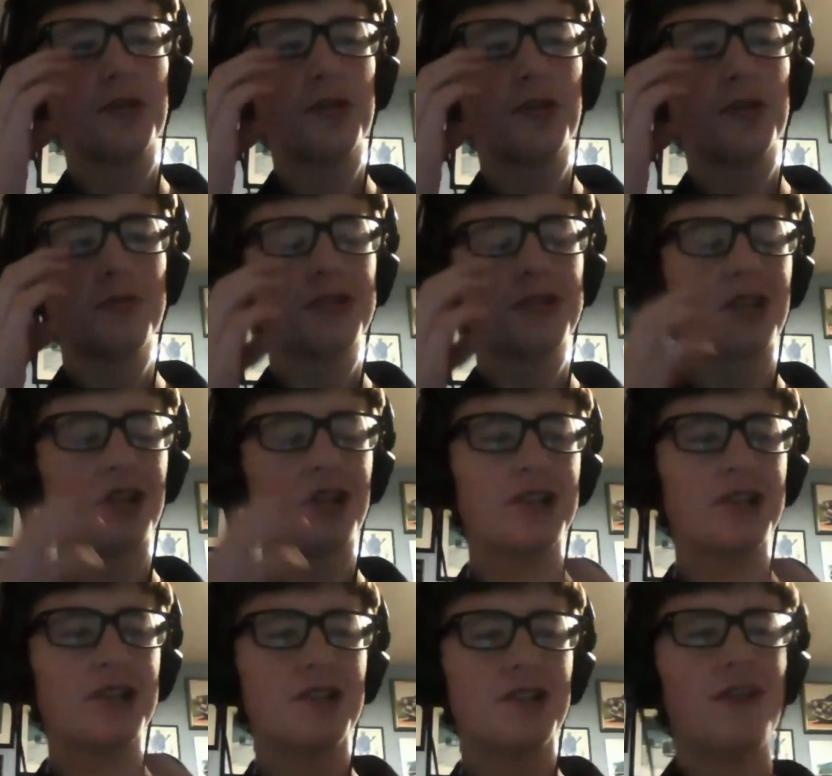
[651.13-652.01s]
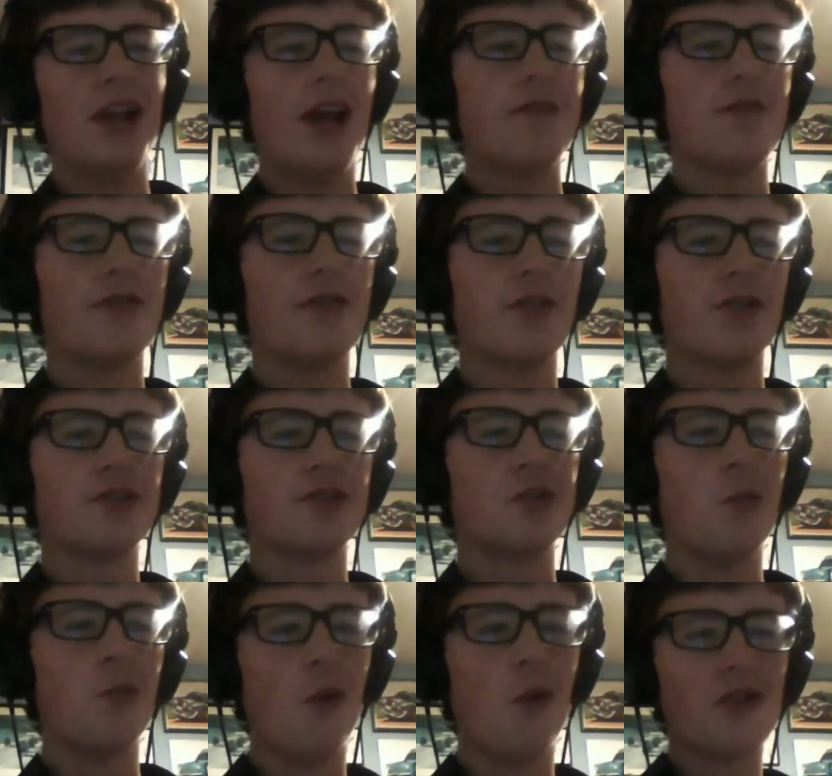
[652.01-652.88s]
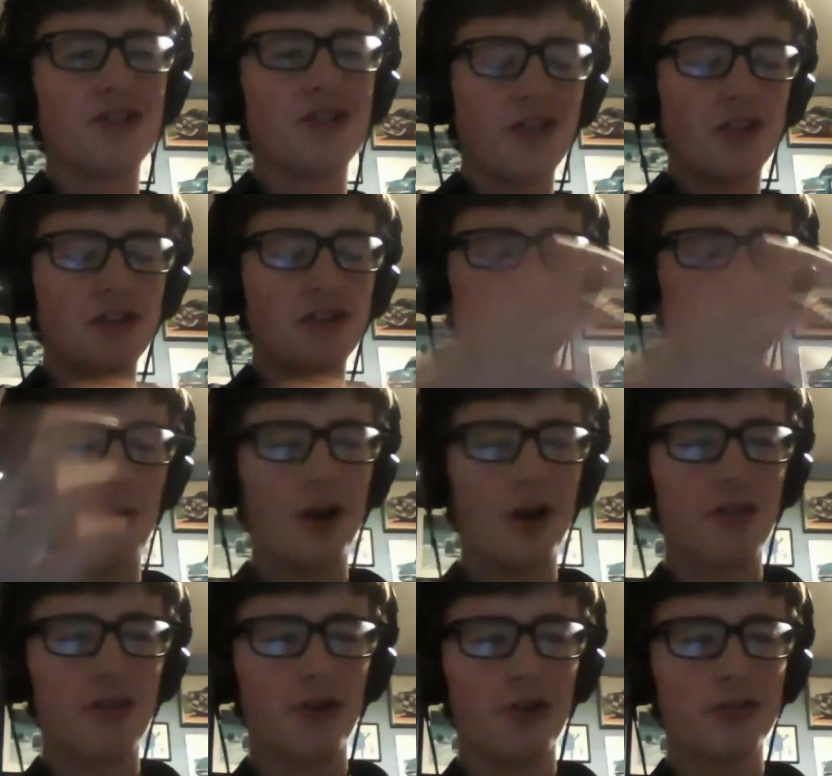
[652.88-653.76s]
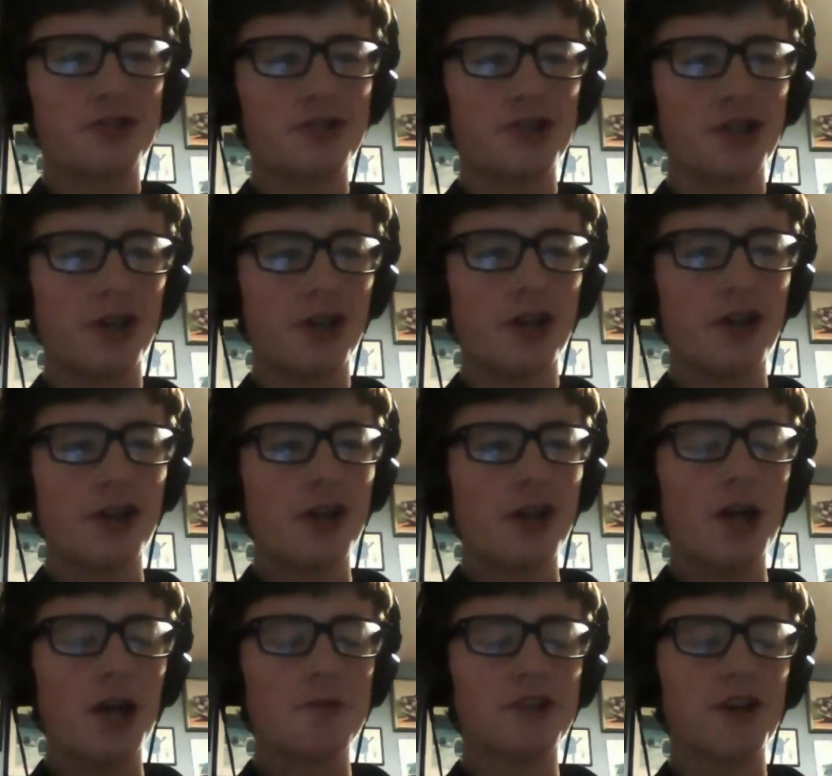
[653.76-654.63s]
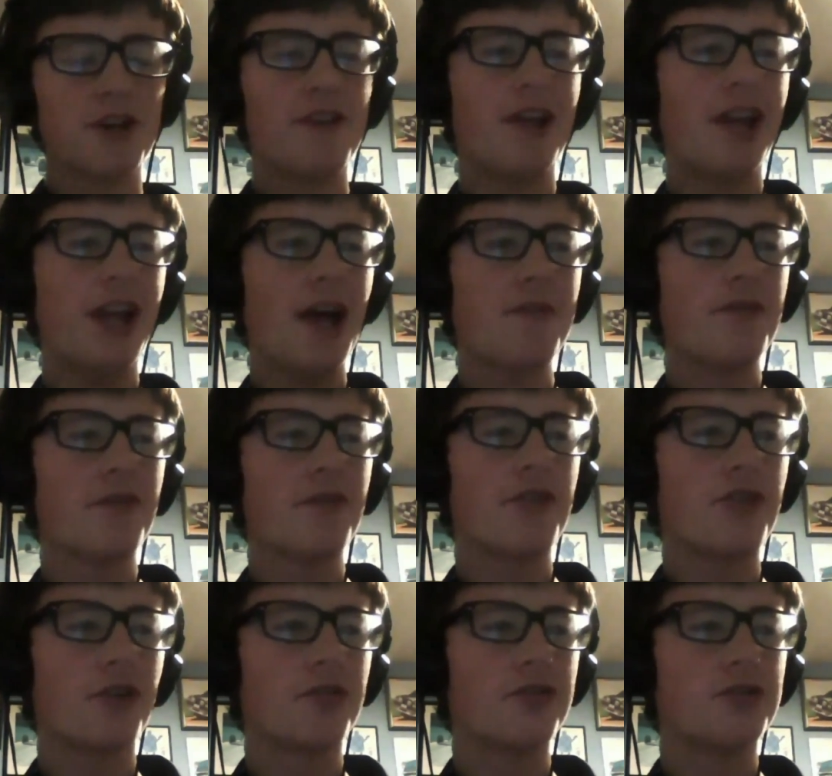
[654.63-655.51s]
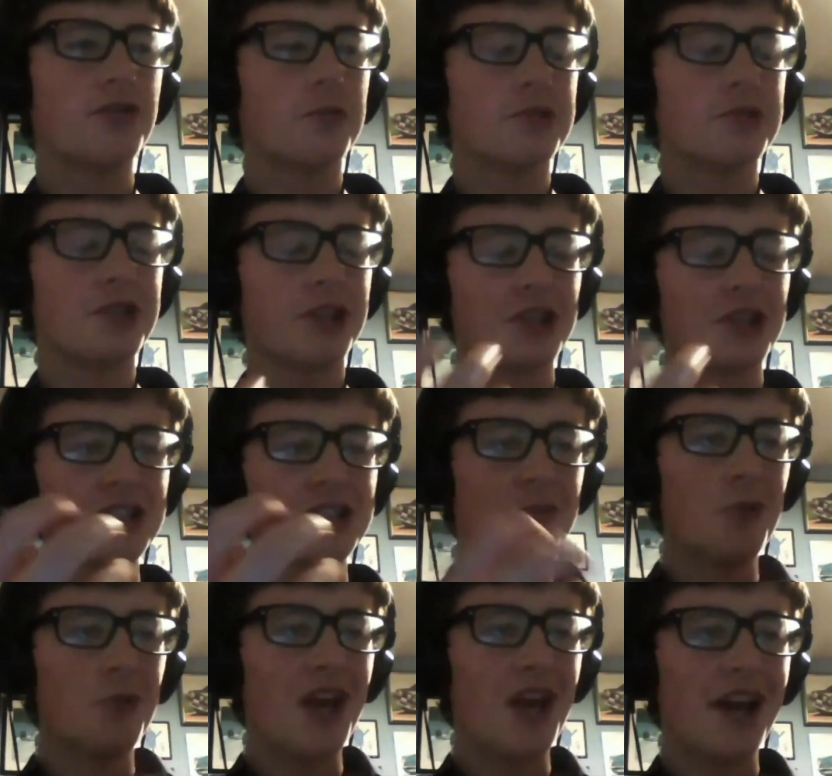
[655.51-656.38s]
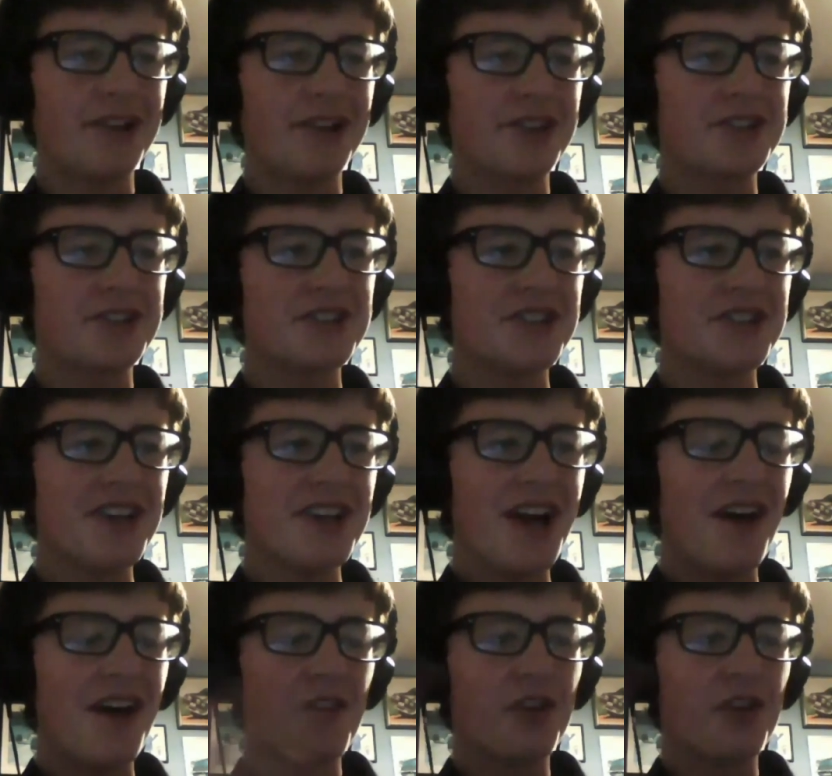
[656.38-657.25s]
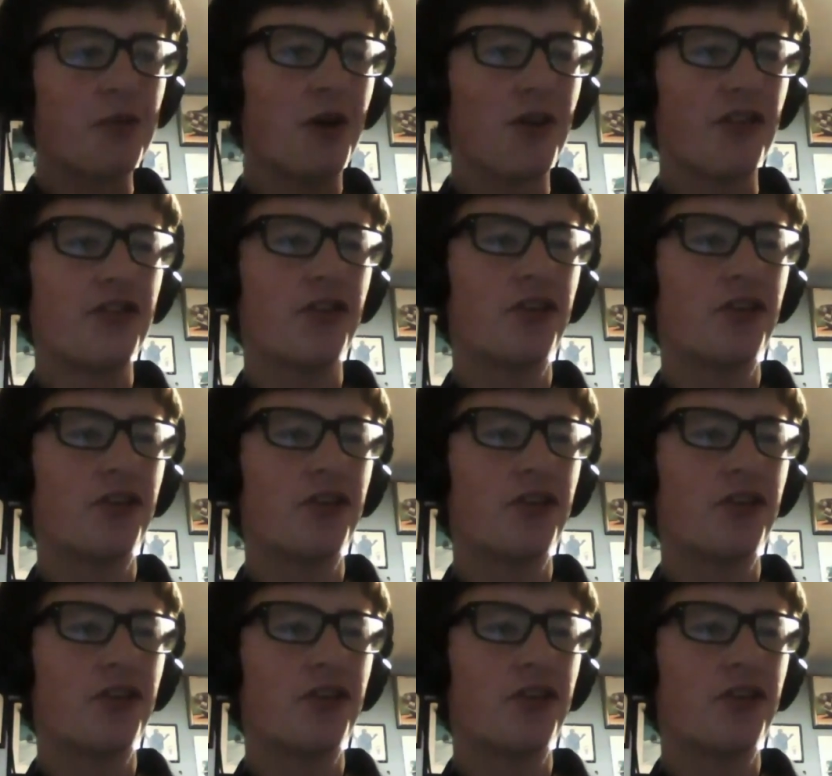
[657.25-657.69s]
it was almost like as if the 11th Doctor wasn't the 12th Doctor. It was like the 11th Doctor was like someone else, and the 12th